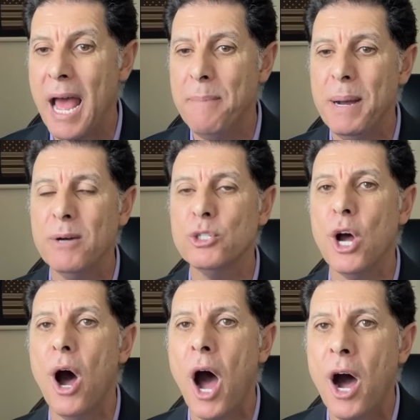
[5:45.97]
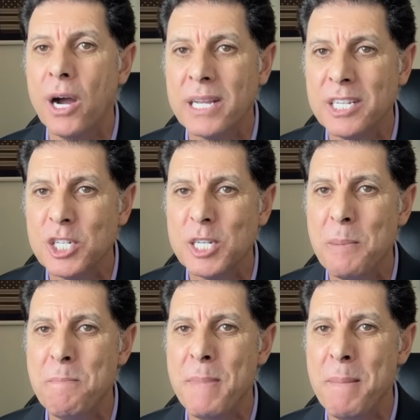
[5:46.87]
about AUKUS
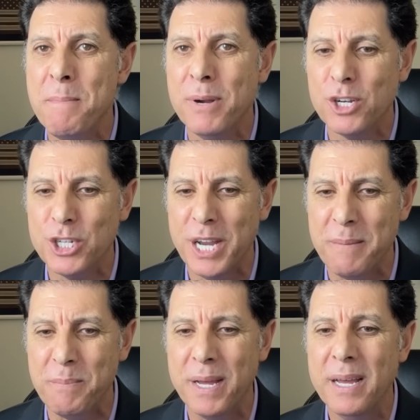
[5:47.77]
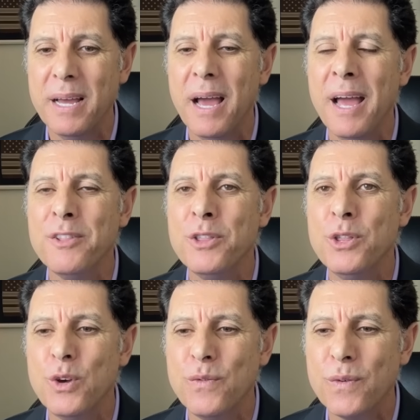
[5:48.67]
membership,"
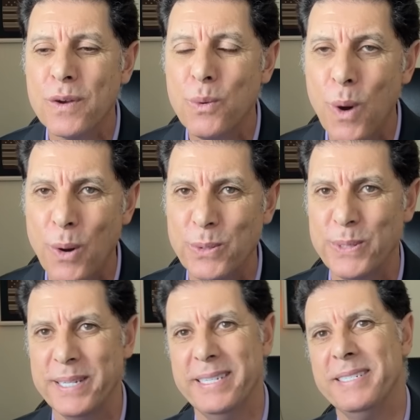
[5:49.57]
end of quote.